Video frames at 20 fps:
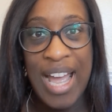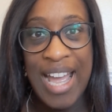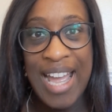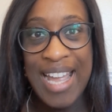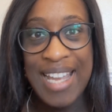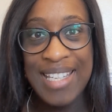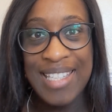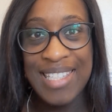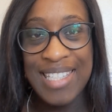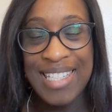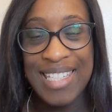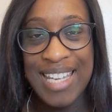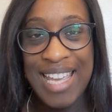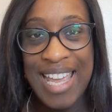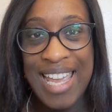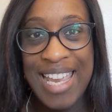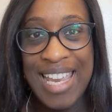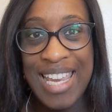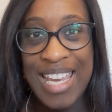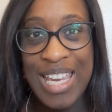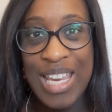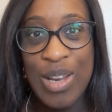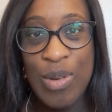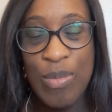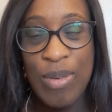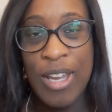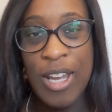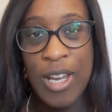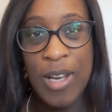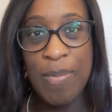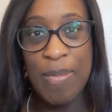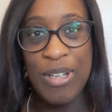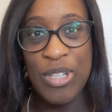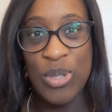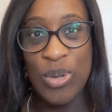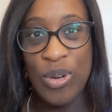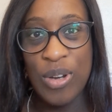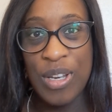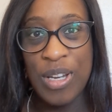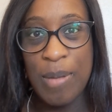and today we're going to be
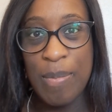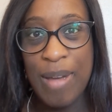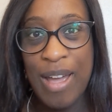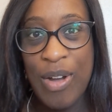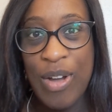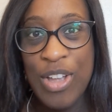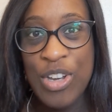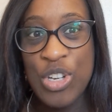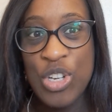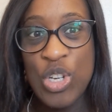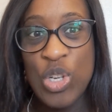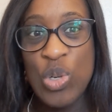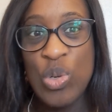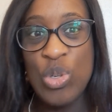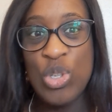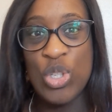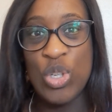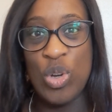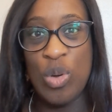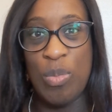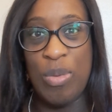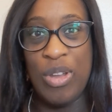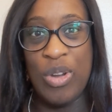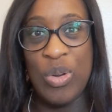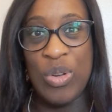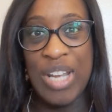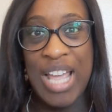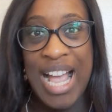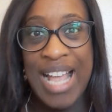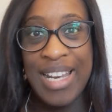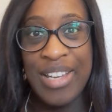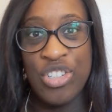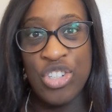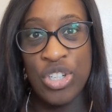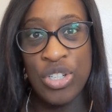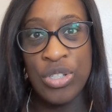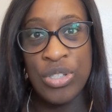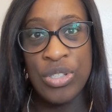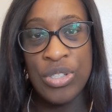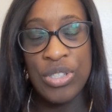talking about a new topic on
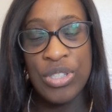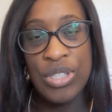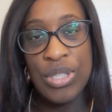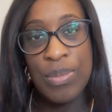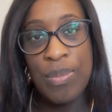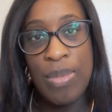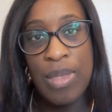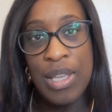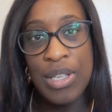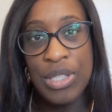allergens.